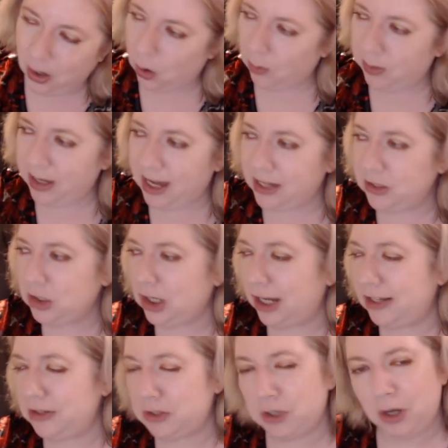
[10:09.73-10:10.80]
Hope you had a
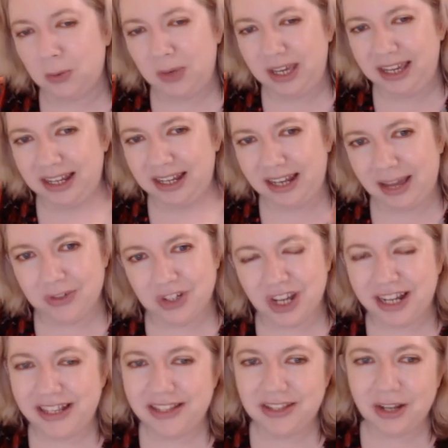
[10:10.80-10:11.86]
shining star week, and have a
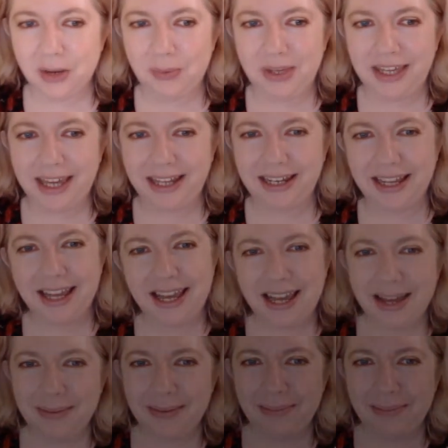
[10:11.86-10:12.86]
shining star weekend.